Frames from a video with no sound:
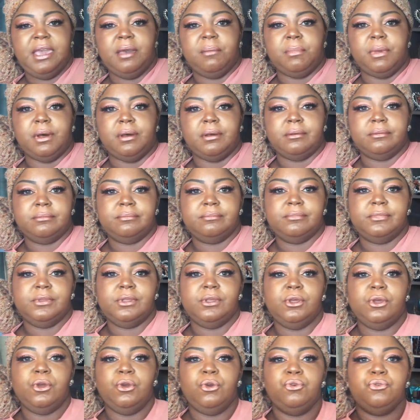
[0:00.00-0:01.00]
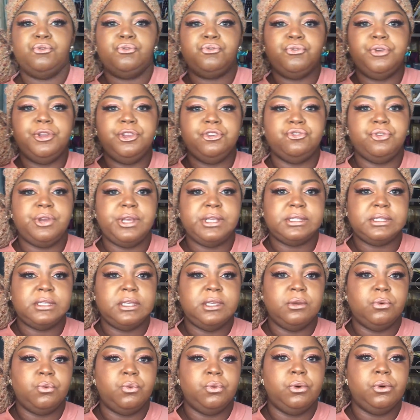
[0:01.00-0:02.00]
Emma. Free trades
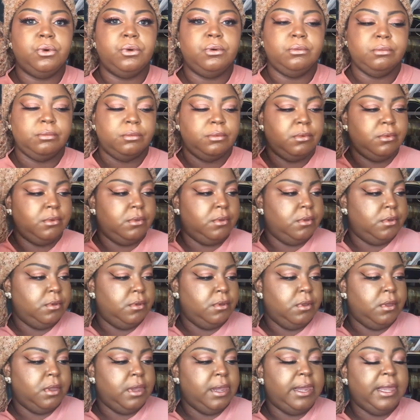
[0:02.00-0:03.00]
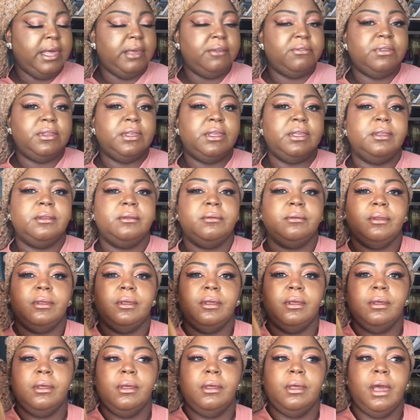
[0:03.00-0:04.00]
equal. Love it.
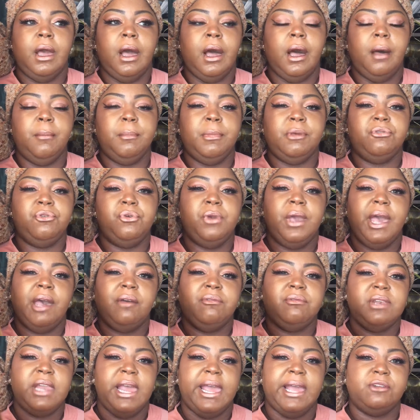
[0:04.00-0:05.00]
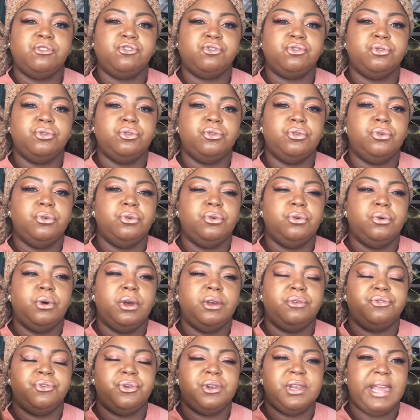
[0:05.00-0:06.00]
If you have
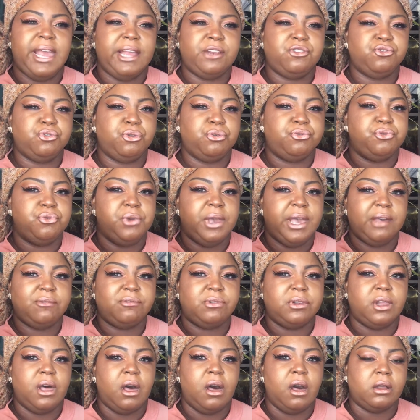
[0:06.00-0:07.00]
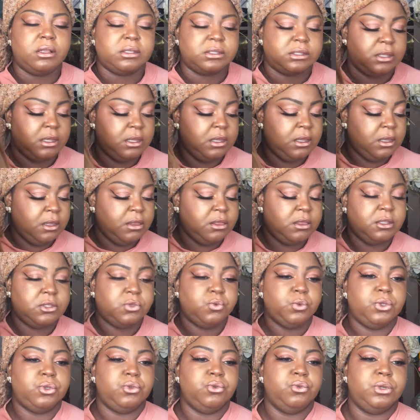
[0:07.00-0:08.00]
natural, if you have locks,
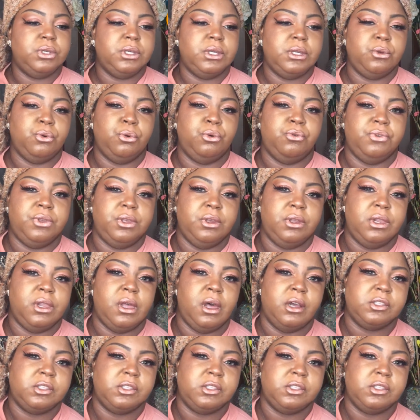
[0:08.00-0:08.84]
this would do good over your